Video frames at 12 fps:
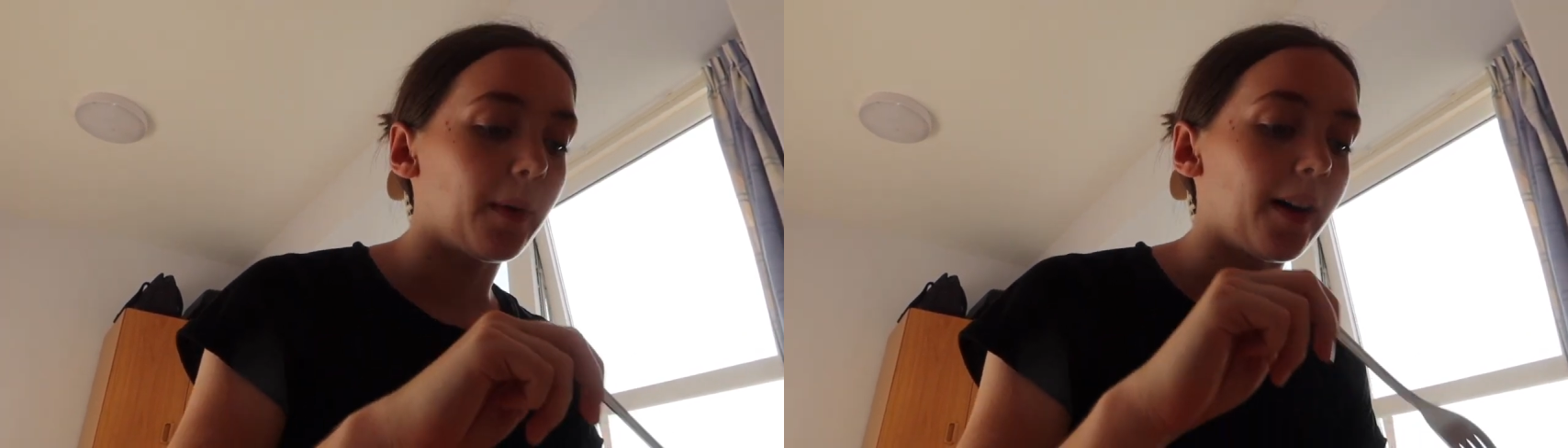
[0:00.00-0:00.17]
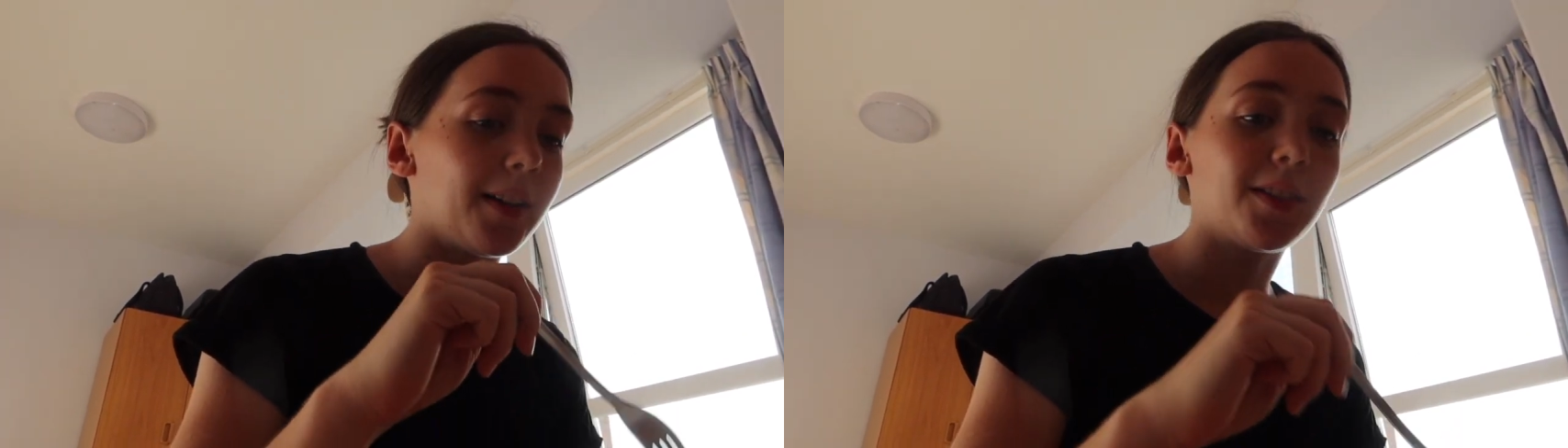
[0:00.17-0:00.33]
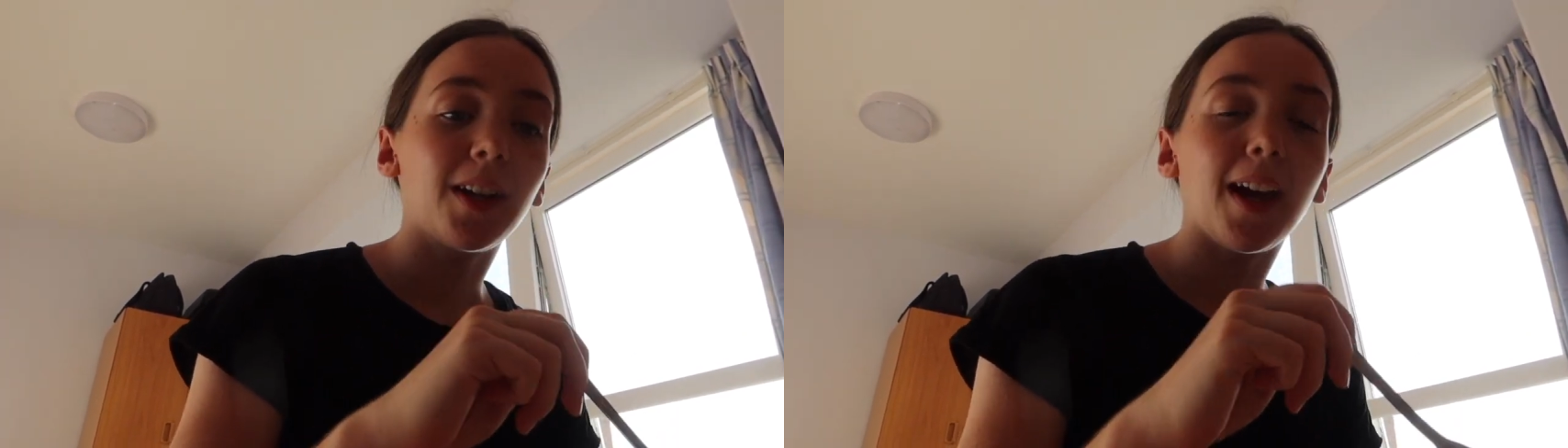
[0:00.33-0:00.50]

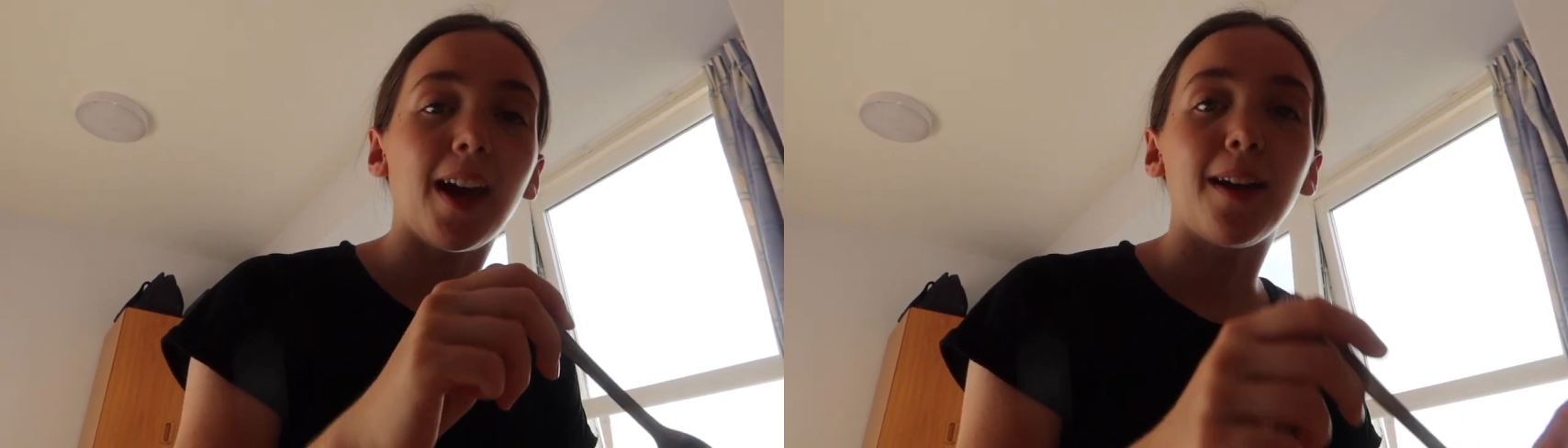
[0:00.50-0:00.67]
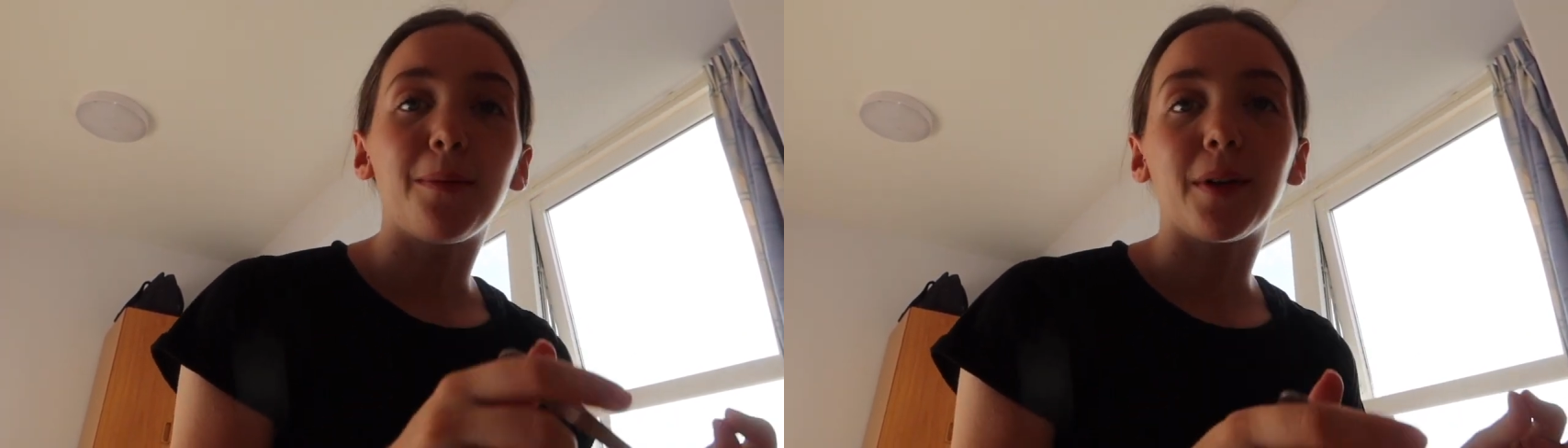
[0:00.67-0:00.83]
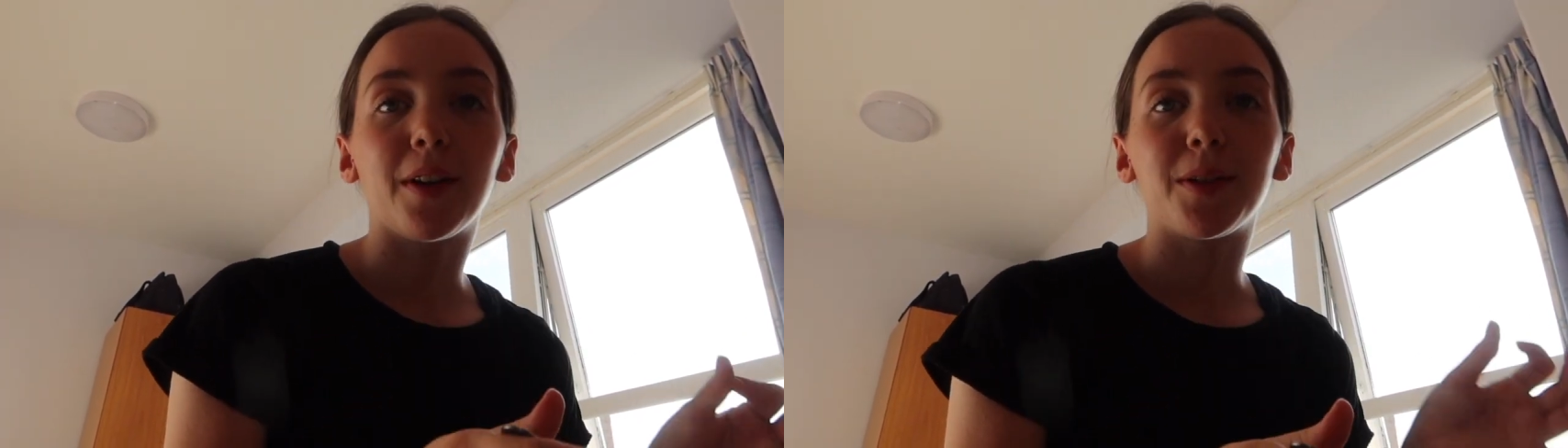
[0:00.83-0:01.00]
But it's
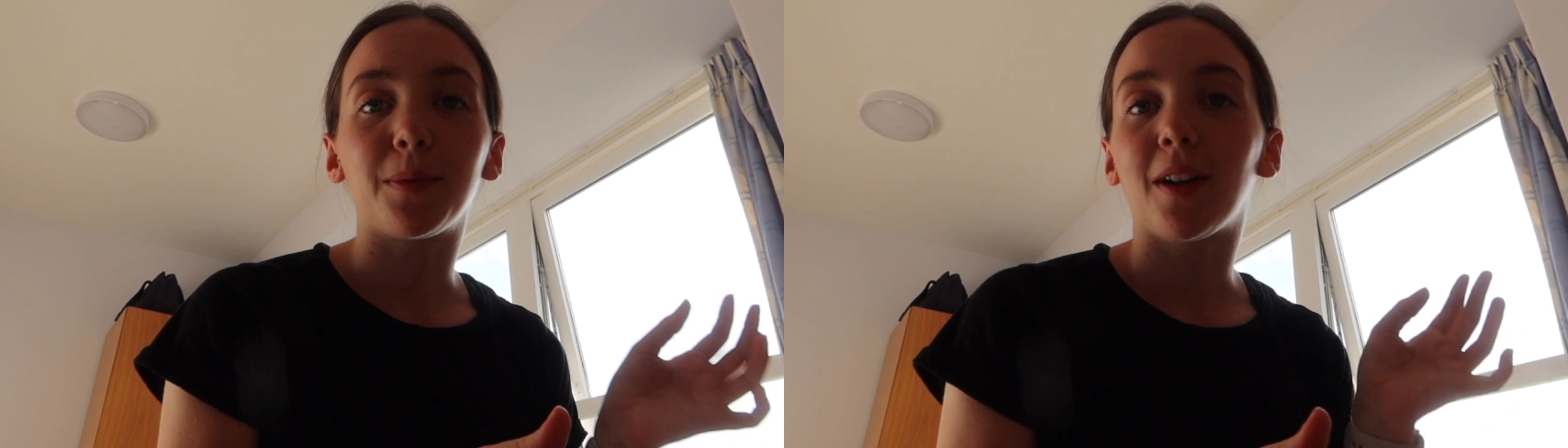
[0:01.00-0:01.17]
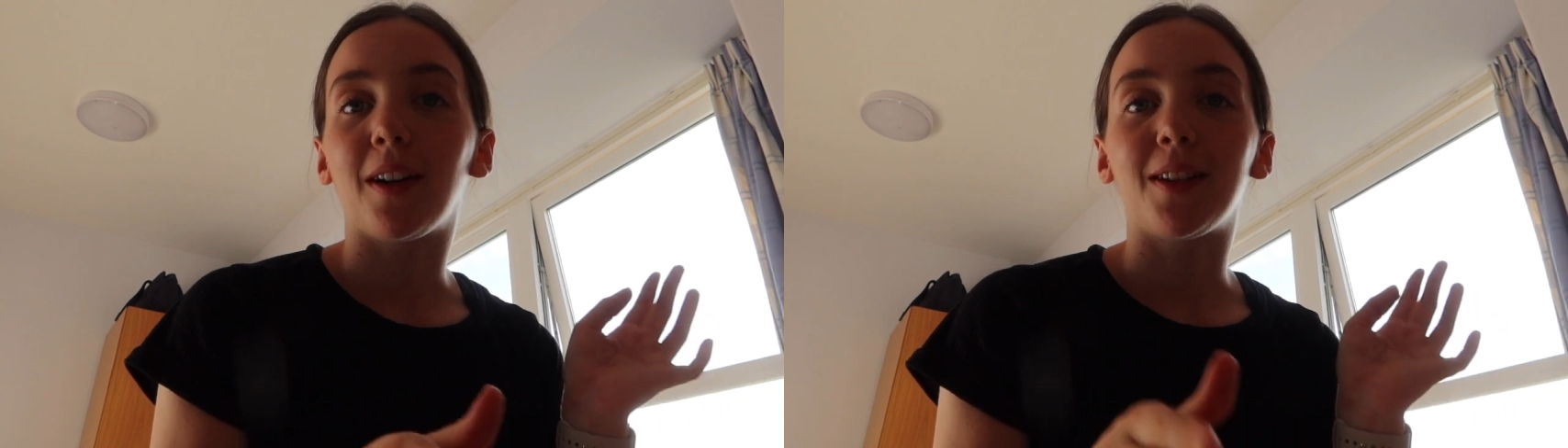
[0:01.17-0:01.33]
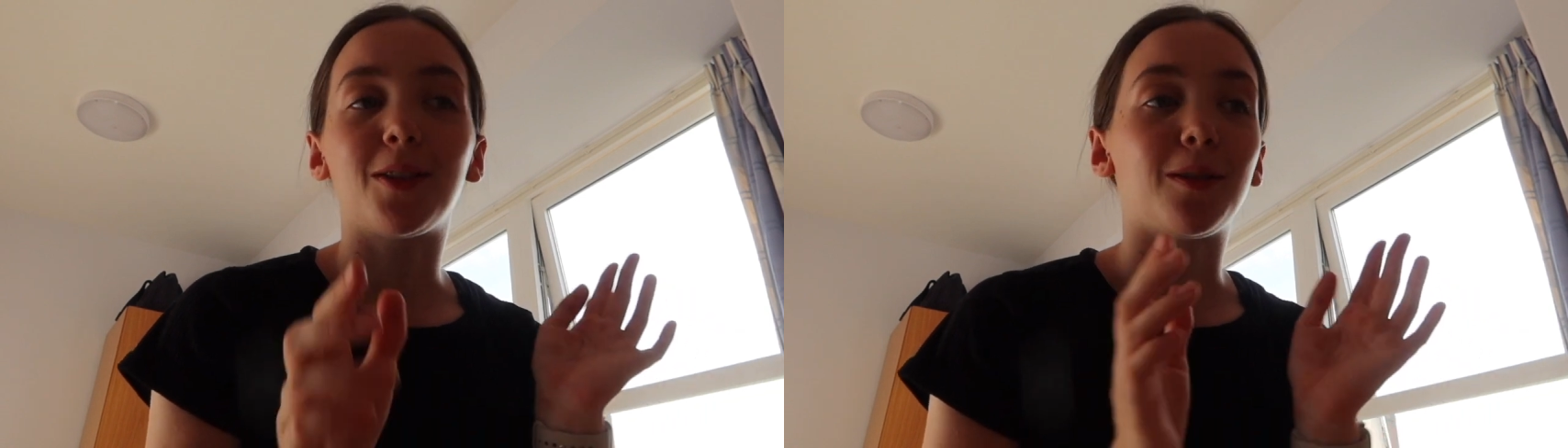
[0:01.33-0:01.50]
okay because we're
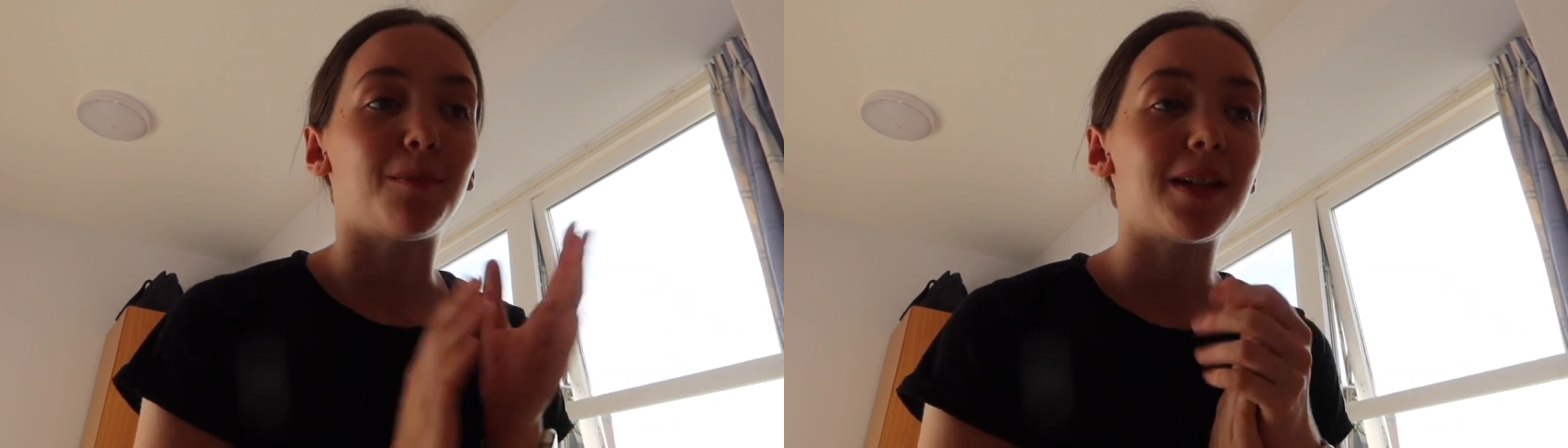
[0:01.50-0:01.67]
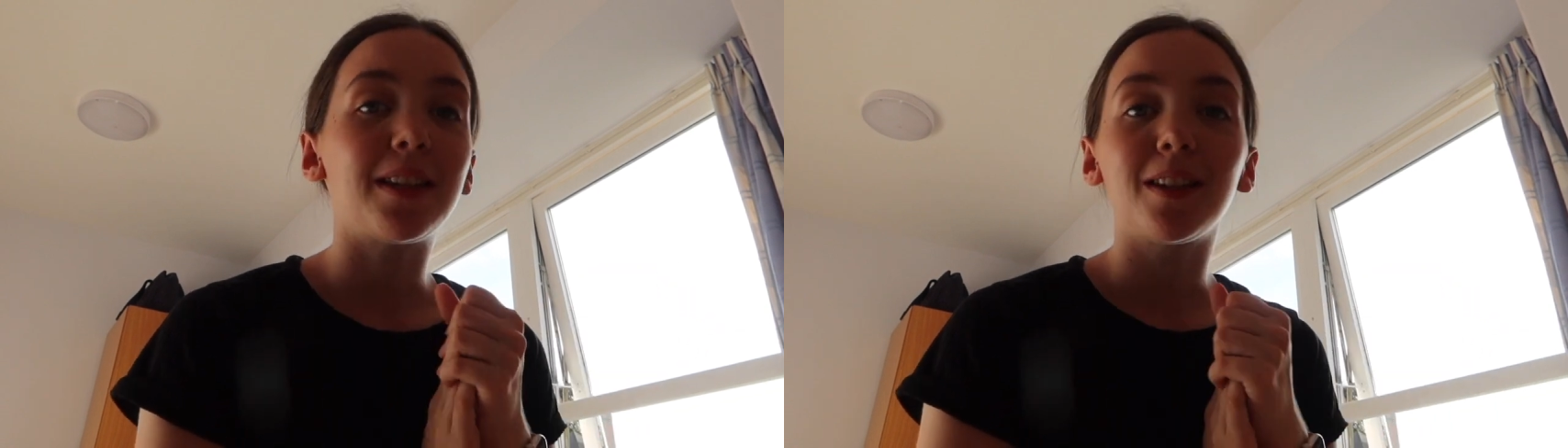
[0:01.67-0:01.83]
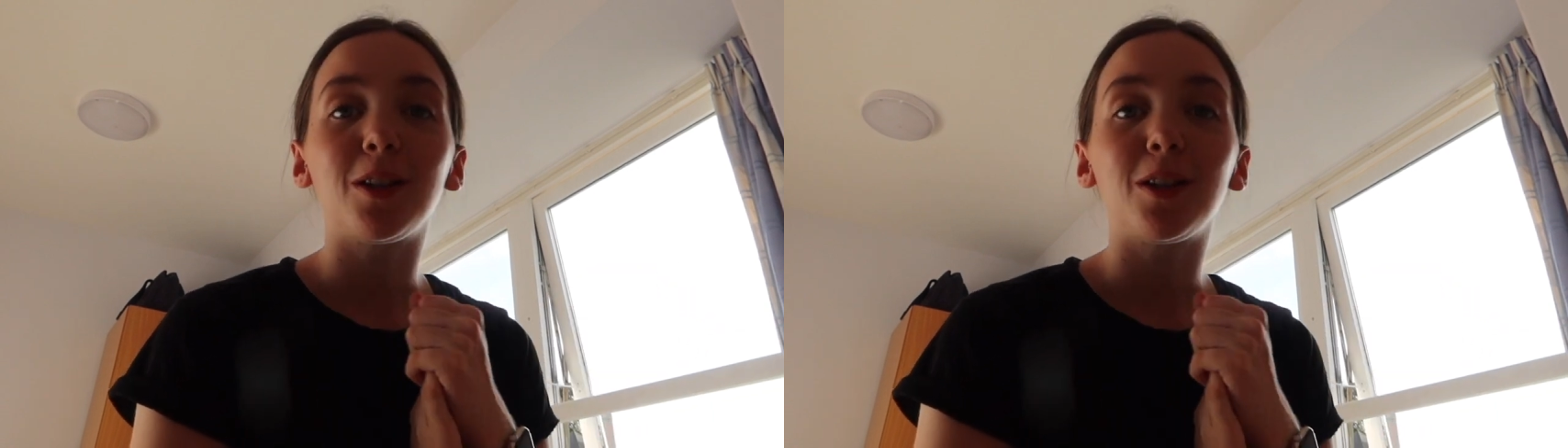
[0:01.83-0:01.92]
going to meet